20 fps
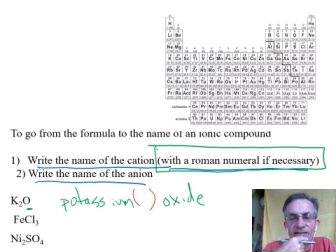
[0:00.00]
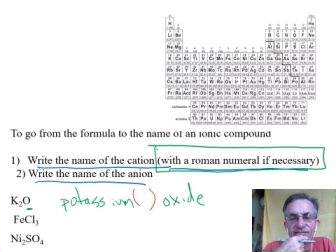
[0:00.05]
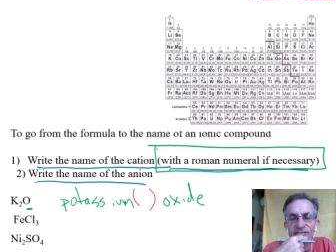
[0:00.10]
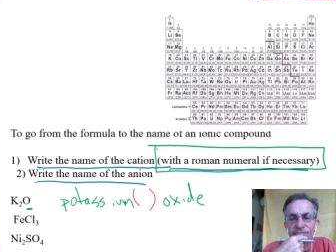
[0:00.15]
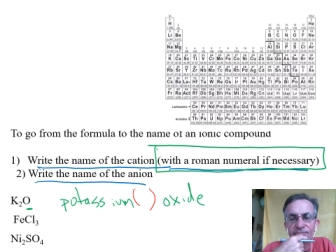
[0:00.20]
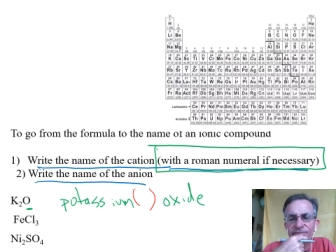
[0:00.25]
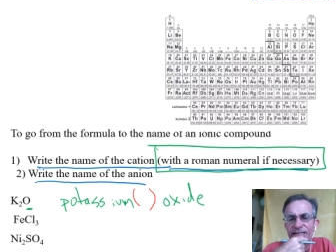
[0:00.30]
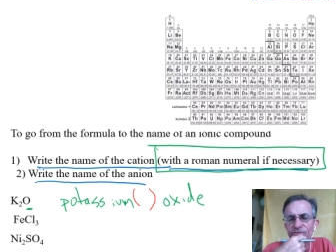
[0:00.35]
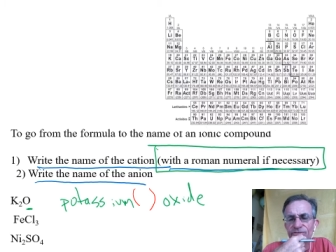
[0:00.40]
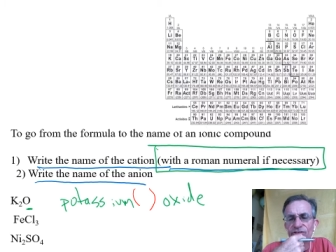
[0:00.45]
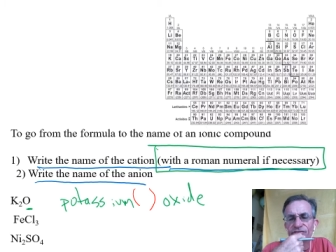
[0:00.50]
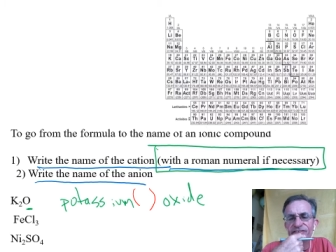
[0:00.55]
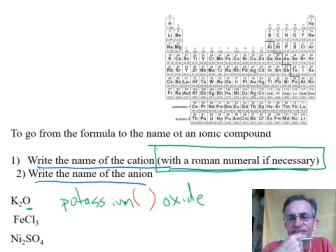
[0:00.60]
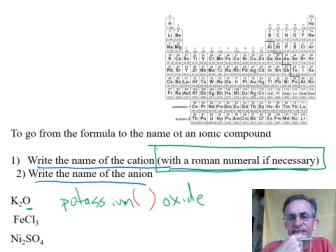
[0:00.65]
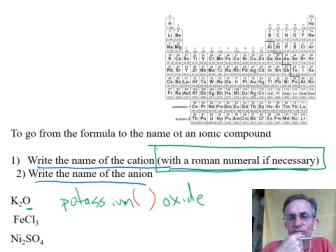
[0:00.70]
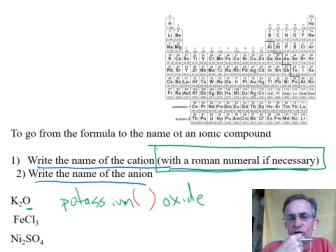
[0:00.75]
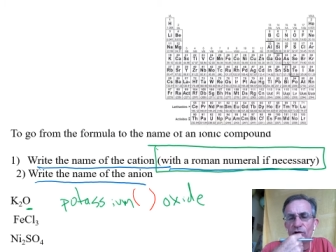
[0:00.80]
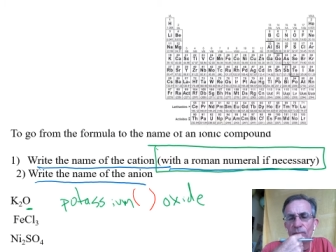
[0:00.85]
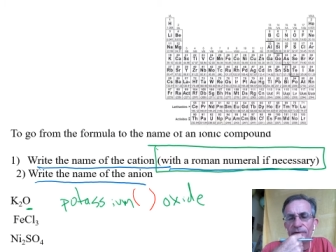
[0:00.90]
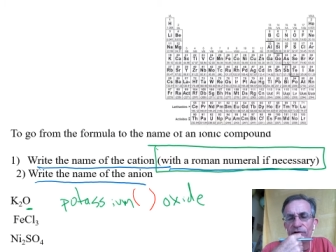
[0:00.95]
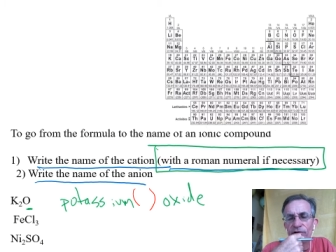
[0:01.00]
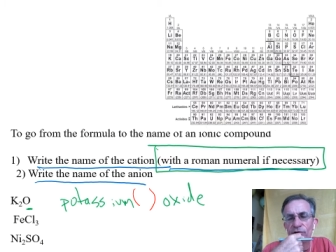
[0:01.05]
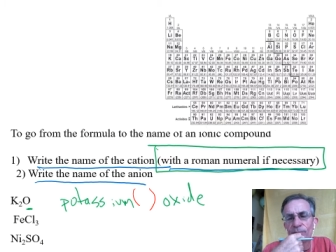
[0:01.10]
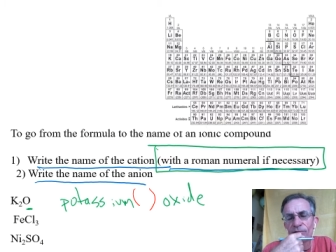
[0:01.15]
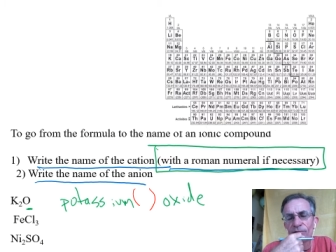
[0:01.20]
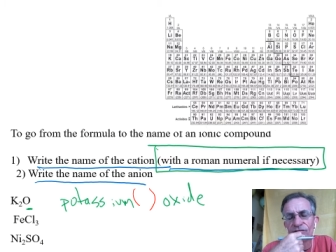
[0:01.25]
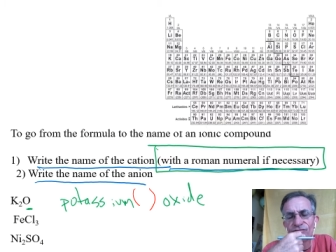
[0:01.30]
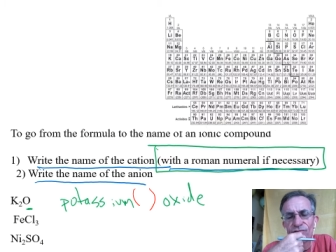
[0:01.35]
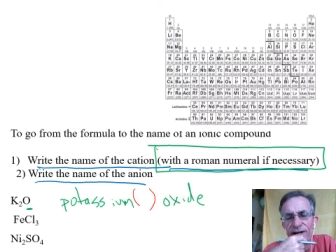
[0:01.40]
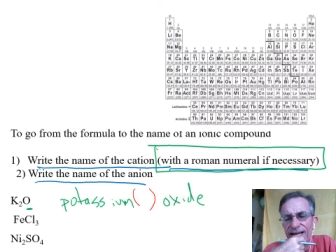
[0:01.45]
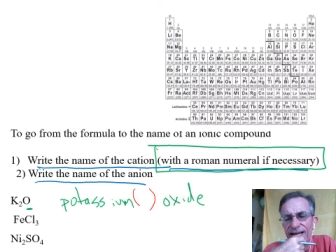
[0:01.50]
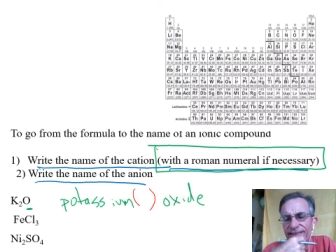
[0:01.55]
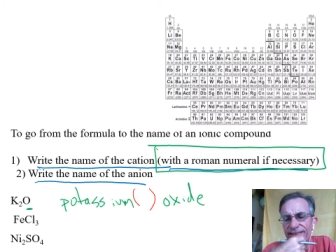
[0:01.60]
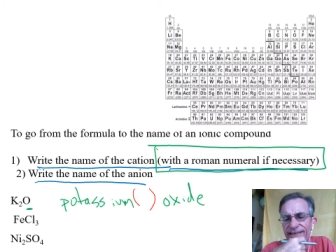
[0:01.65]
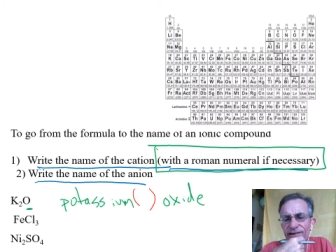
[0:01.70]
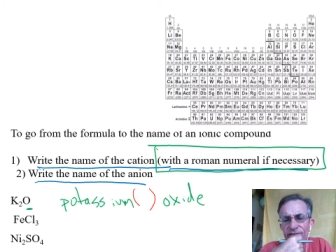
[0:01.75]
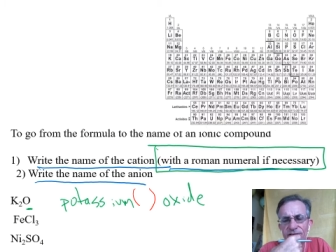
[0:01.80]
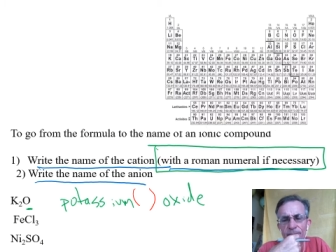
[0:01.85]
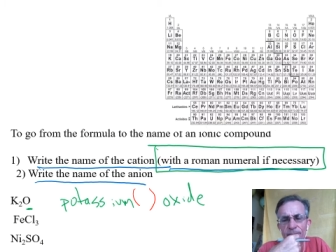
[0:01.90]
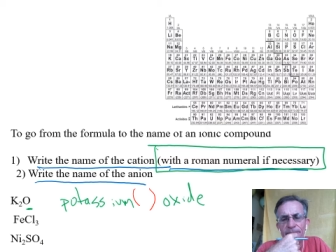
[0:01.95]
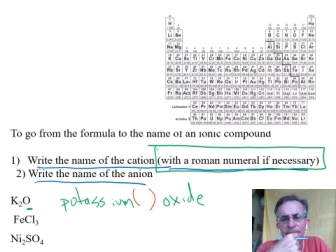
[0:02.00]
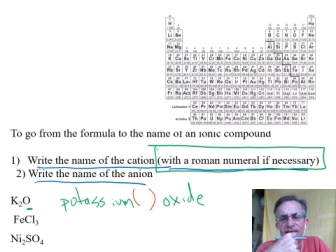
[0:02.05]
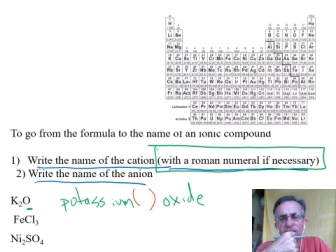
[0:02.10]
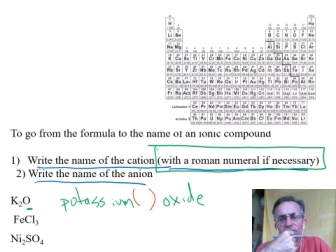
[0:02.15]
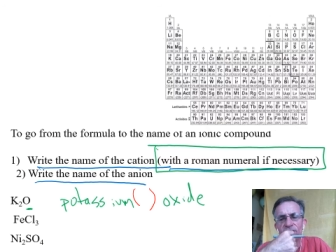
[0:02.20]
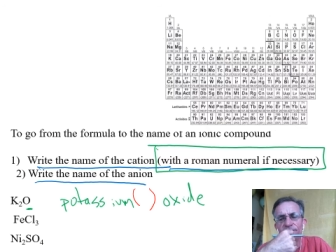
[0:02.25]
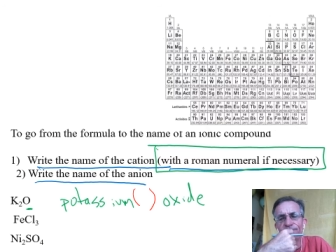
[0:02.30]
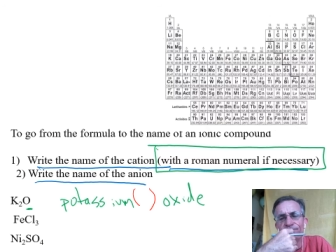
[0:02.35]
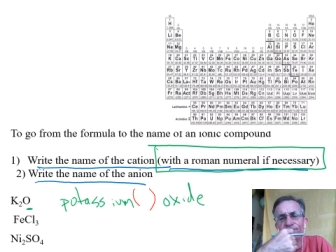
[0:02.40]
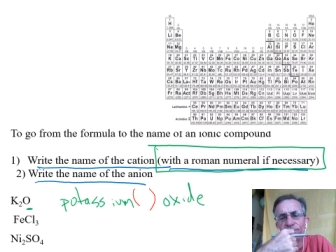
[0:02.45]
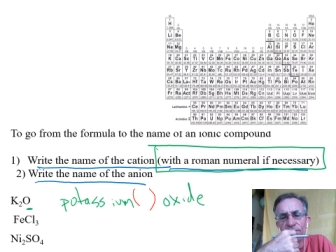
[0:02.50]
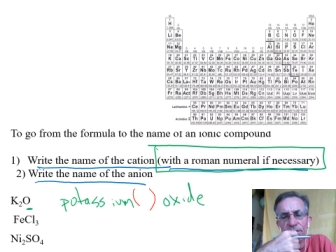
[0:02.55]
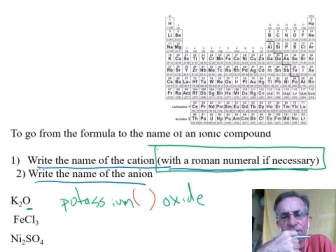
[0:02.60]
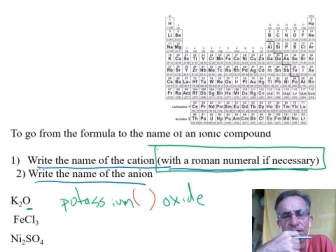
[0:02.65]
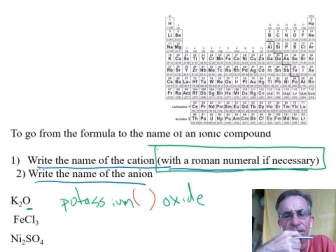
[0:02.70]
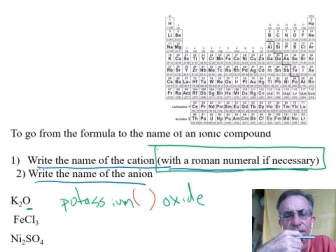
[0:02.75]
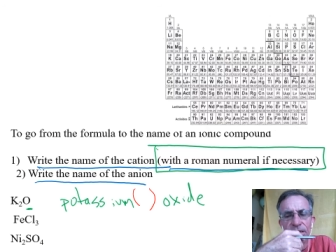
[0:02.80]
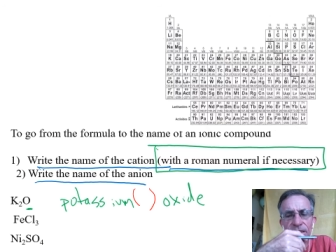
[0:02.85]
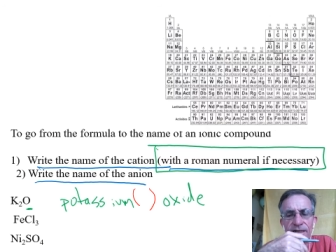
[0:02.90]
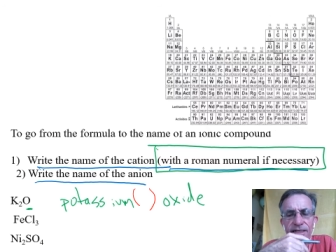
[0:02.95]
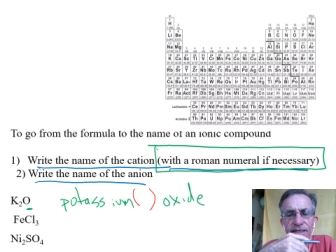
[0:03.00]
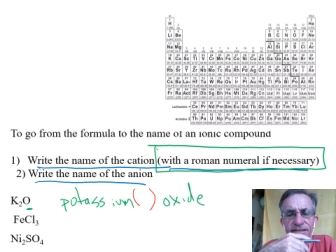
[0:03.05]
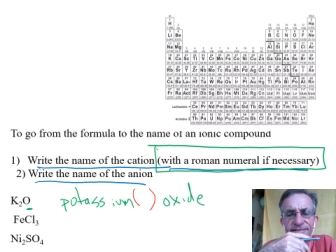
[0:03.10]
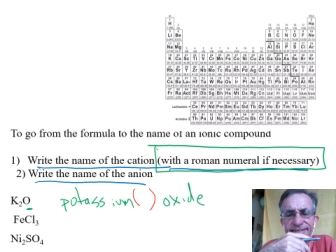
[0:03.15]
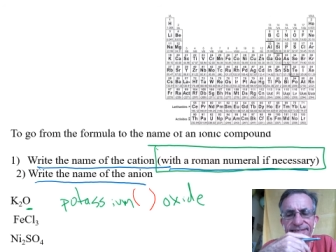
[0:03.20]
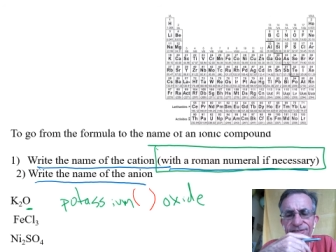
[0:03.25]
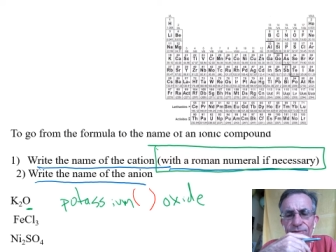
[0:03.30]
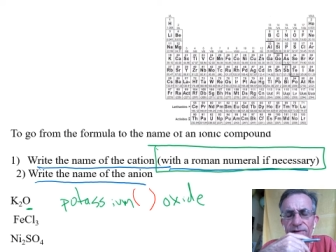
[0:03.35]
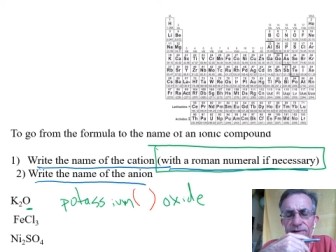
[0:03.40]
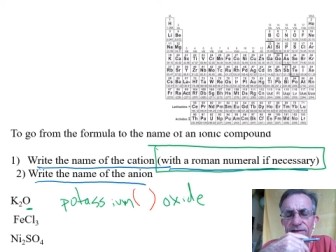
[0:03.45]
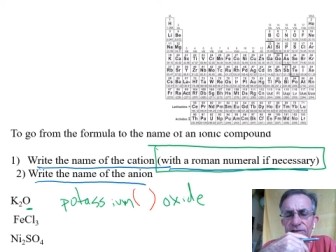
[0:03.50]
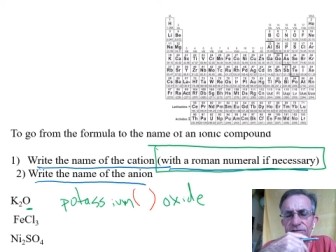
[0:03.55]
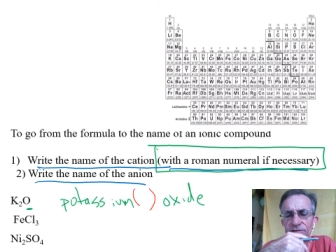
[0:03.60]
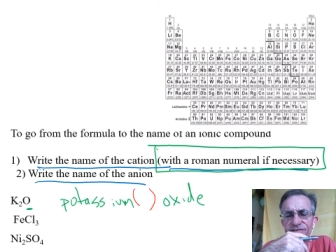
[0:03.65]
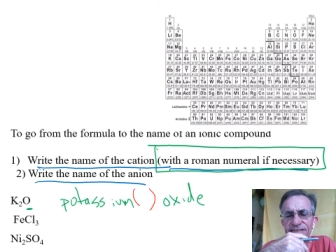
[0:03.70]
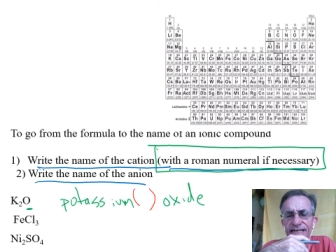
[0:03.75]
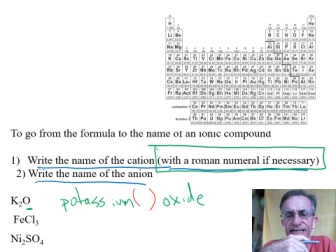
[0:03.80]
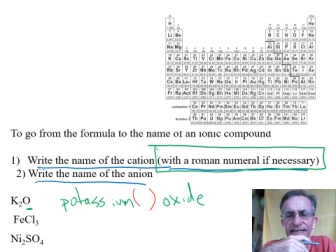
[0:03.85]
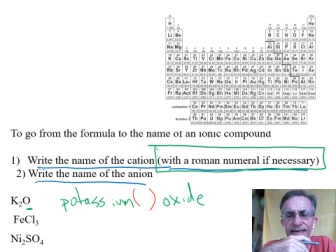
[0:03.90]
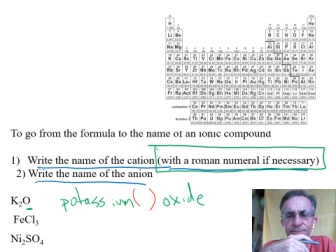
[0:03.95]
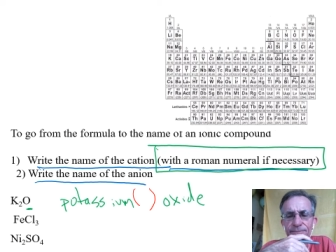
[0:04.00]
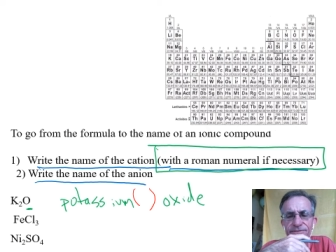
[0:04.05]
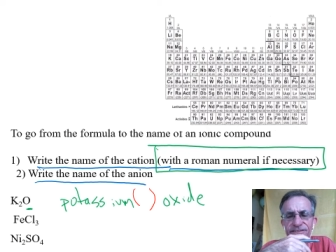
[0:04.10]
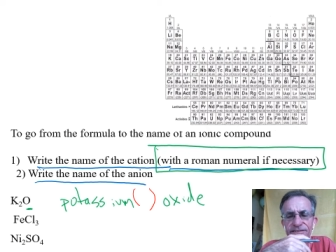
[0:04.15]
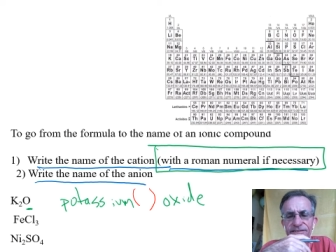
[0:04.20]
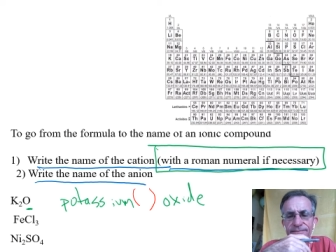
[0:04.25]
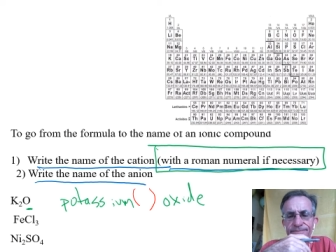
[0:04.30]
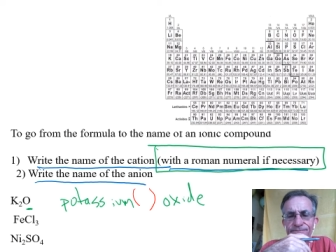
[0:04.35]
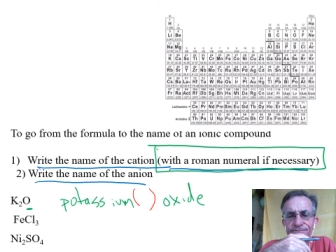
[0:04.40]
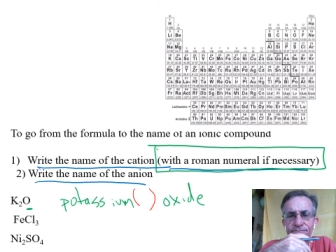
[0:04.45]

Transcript: Sometimes you'll see Roman numerals right there in the middle. Is this one of those times?